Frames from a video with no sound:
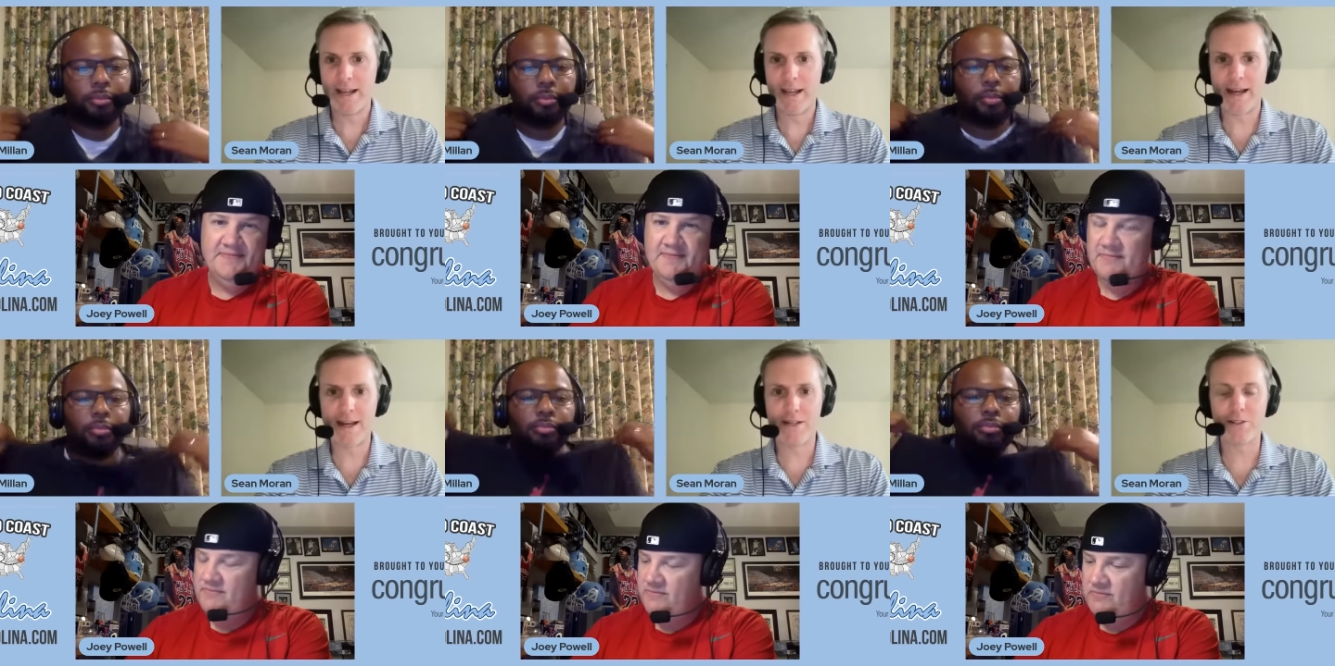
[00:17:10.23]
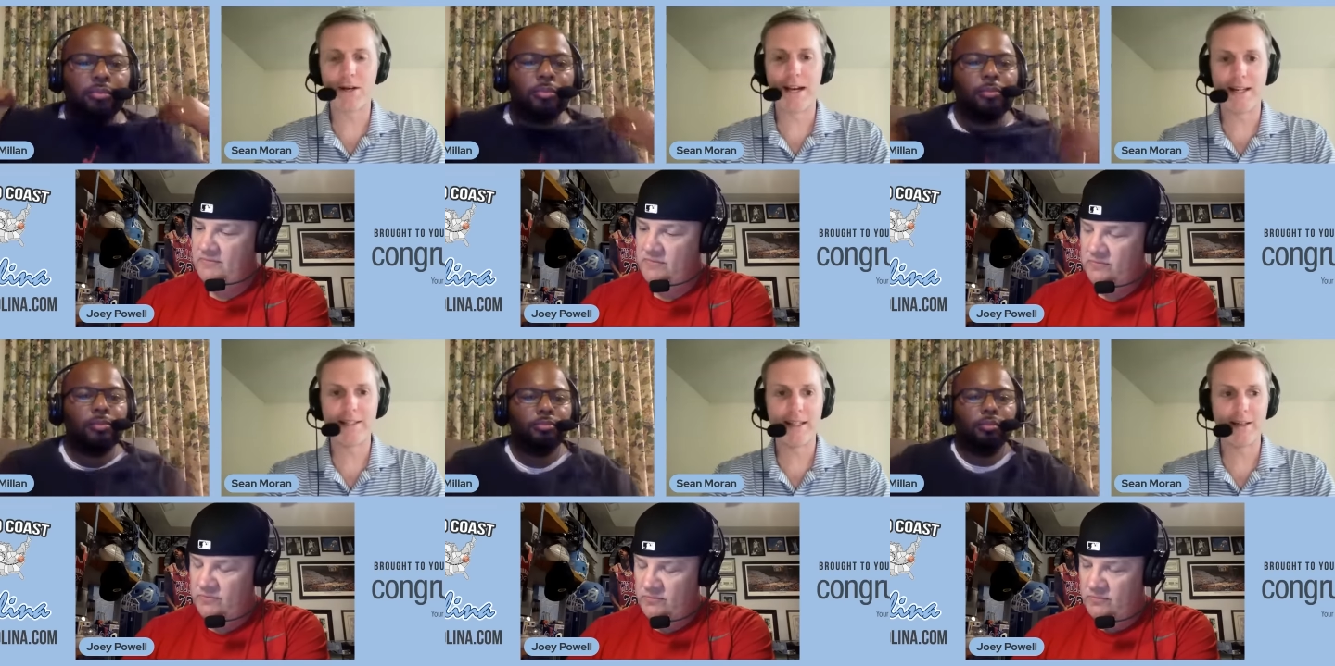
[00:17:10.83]
Speaker 1: So
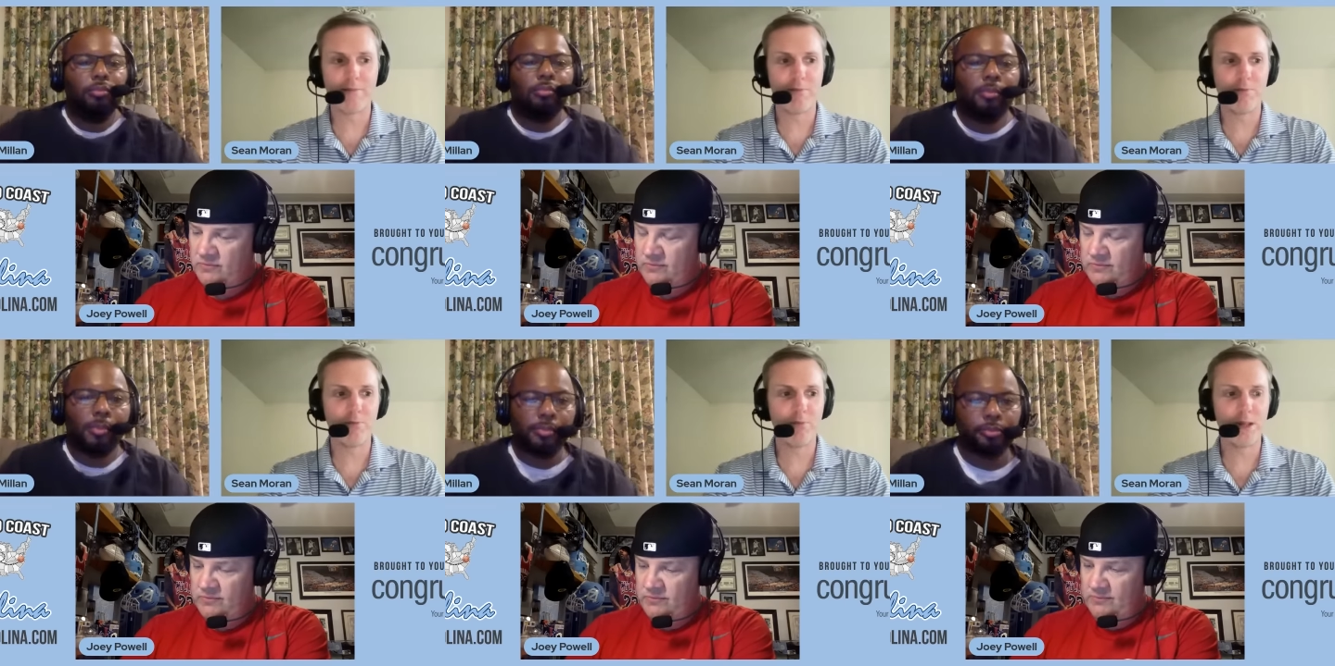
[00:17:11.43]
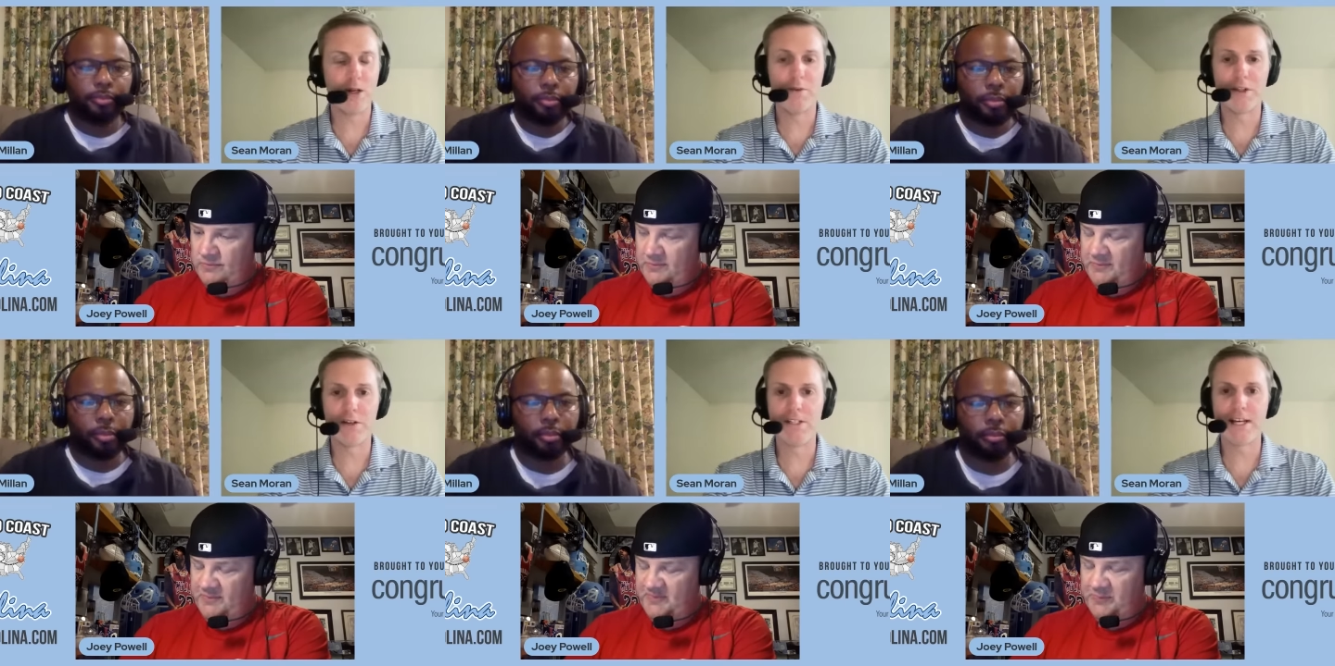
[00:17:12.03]
I think, you know, if
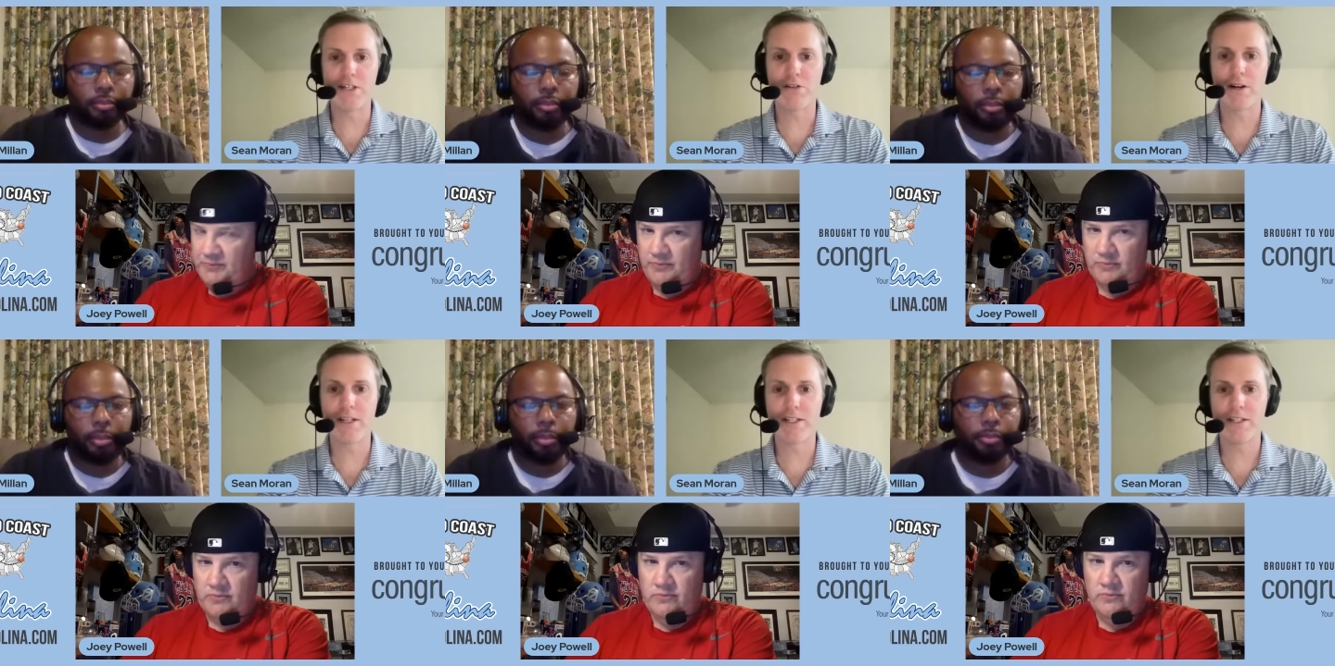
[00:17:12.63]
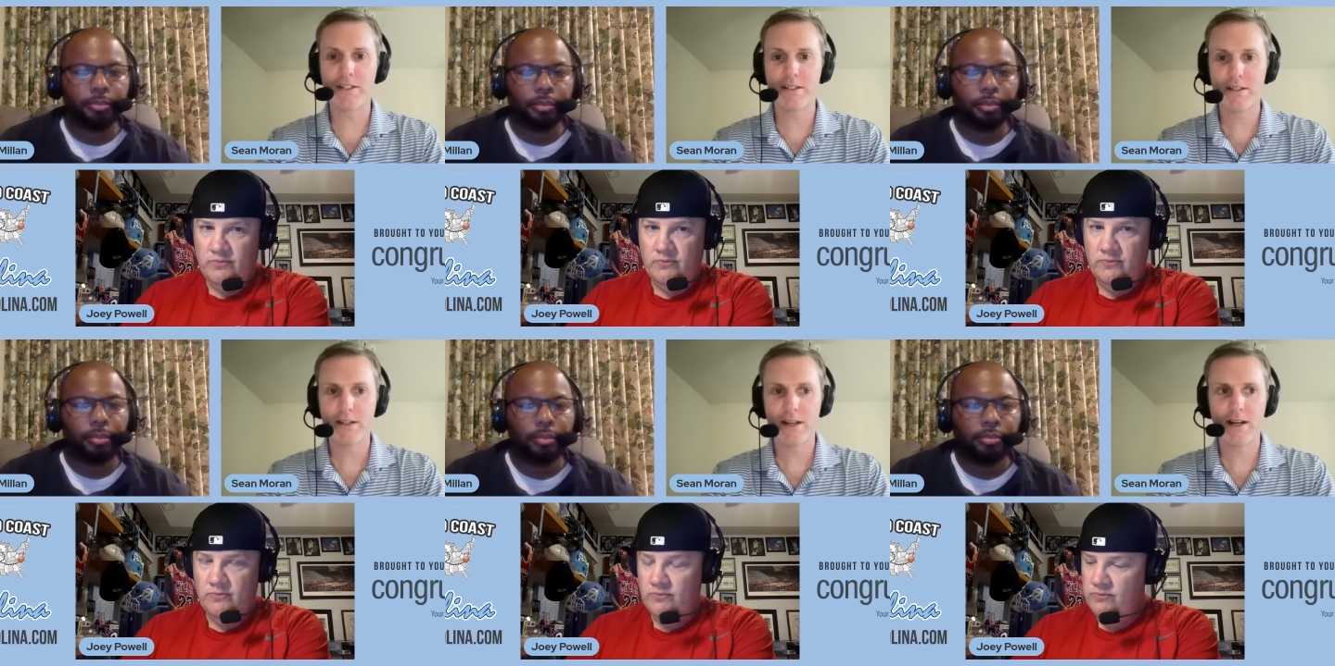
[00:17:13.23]
there is that trust
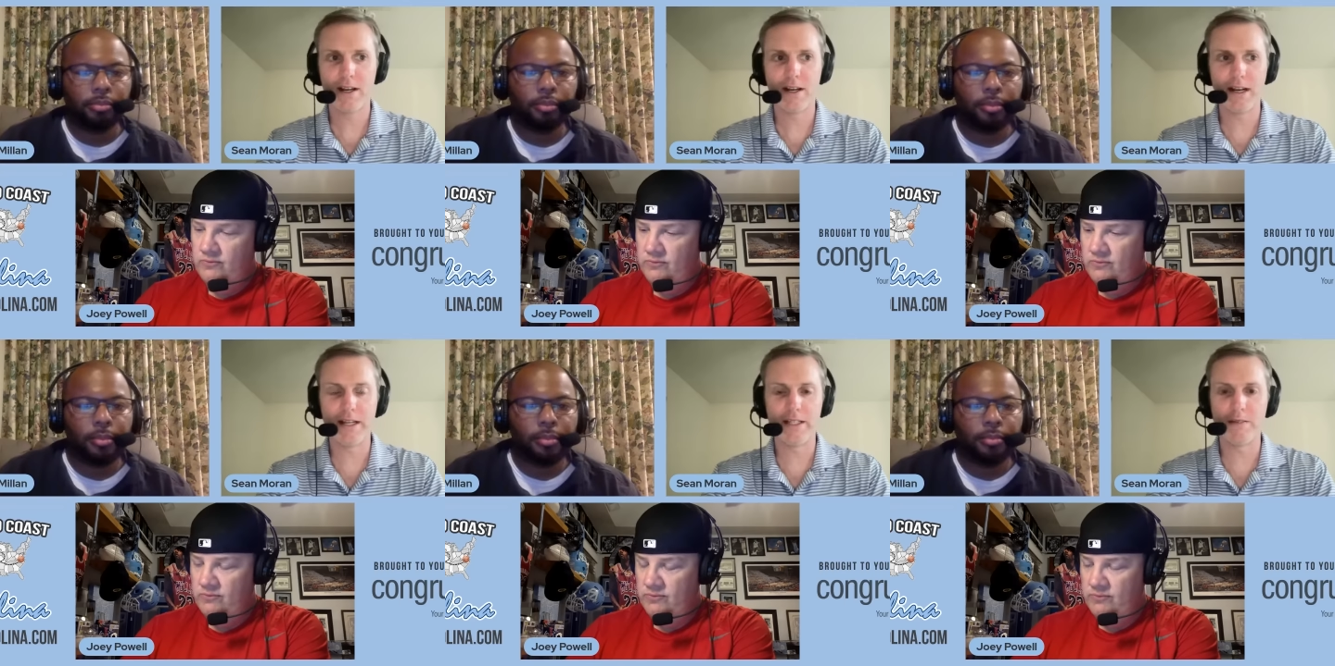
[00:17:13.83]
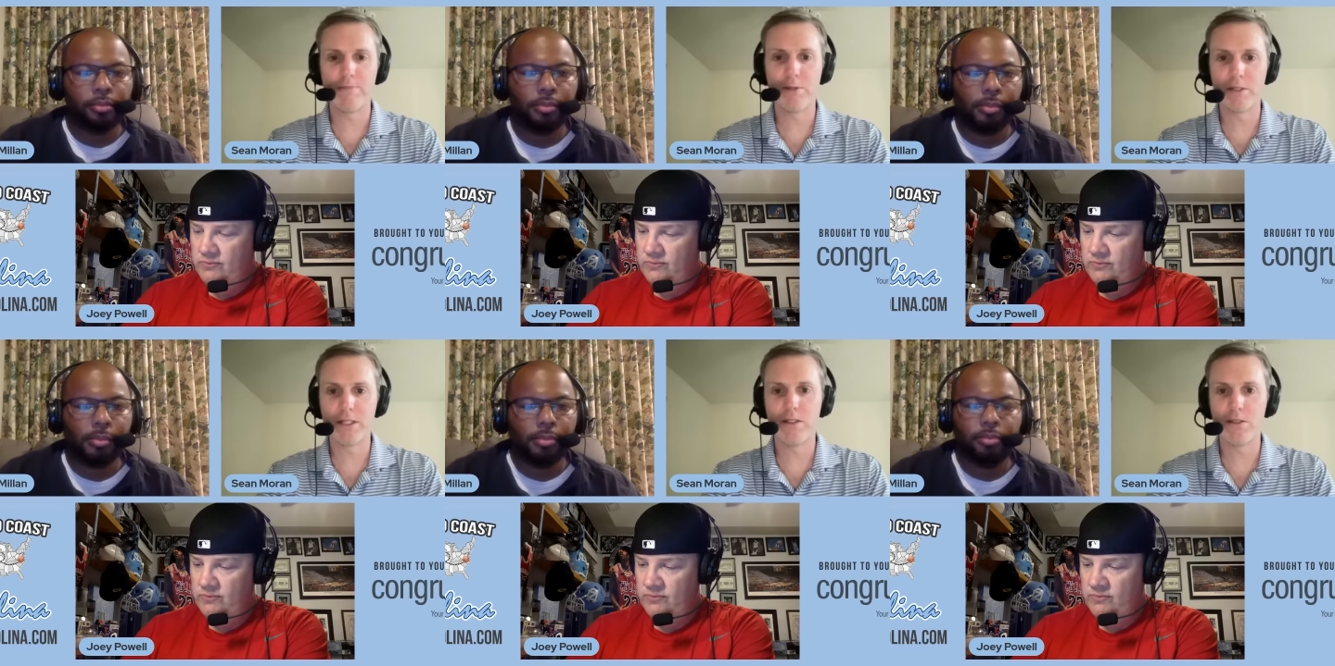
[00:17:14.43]
and the
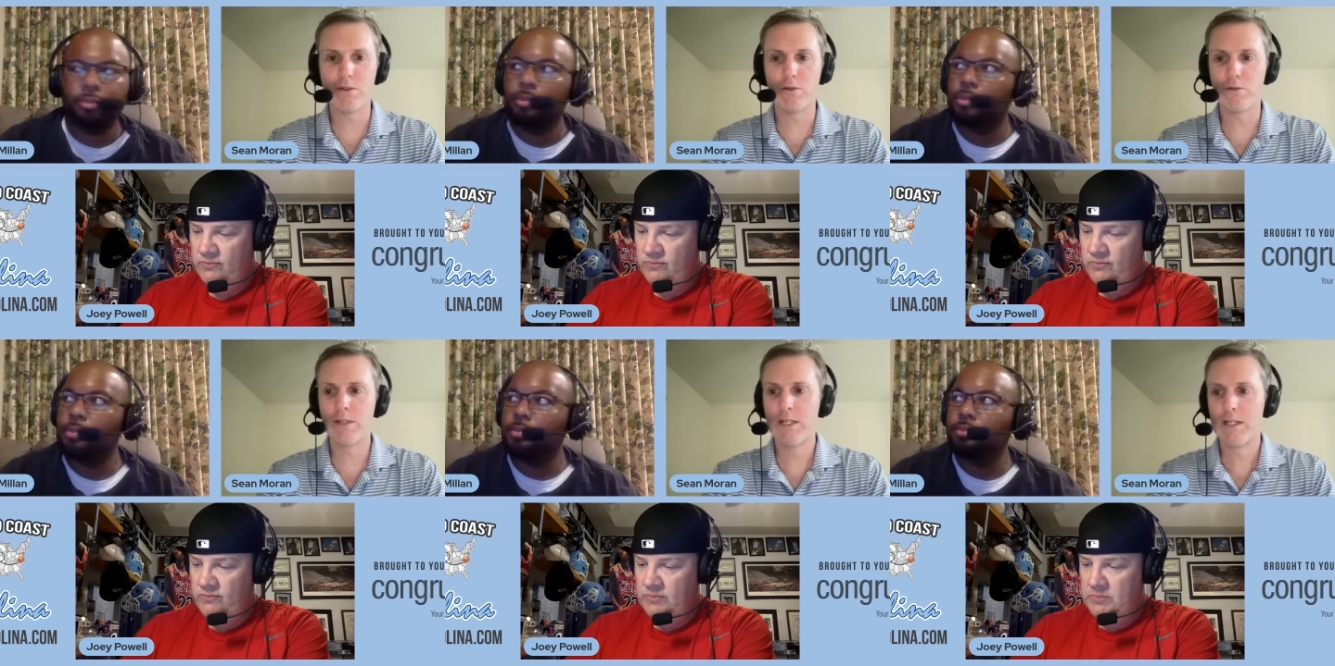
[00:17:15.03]
ability to